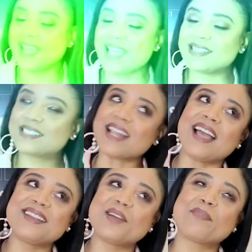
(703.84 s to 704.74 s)
And
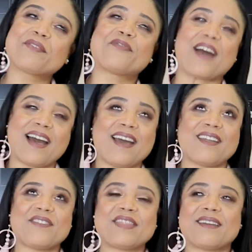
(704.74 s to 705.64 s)
sign number
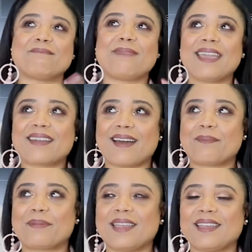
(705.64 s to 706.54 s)
5, that
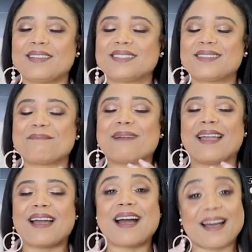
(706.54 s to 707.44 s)
makeup is
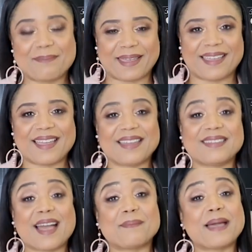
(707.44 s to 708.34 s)
my hobby
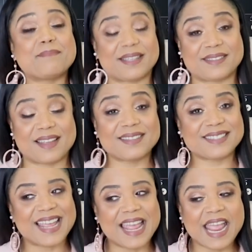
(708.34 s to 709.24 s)
and not my
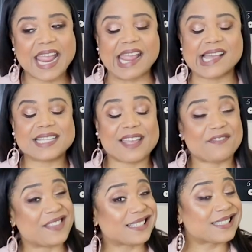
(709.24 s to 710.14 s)
business. And
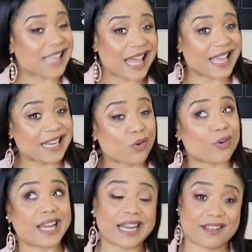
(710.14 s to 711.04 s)
if this sign
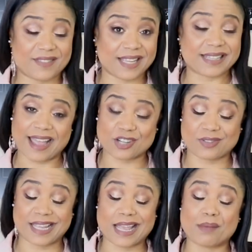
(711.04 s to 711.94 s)
or any of these
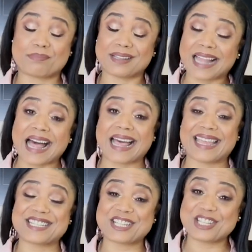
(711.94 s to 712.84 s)
actually
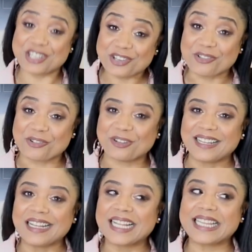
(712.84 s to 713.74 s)
apply to you,
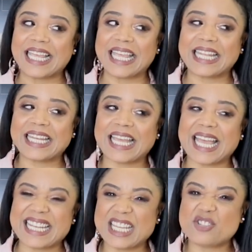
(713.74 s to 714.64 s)
then
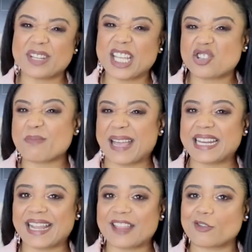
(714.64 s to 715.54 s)
I need you to get your
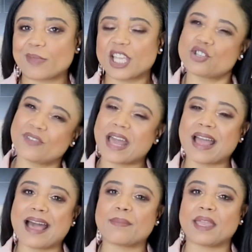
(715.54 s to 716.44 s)
mind together, because you've got
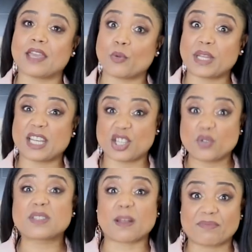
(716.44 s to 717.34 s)
a hobby and we need to
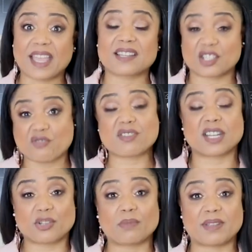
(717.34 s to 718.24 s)
do something to turn
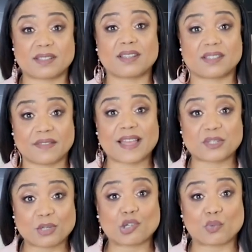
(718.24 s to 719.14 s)
it into a business if
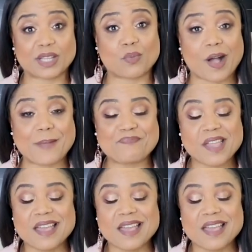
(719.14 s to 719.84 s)
that's what you really want.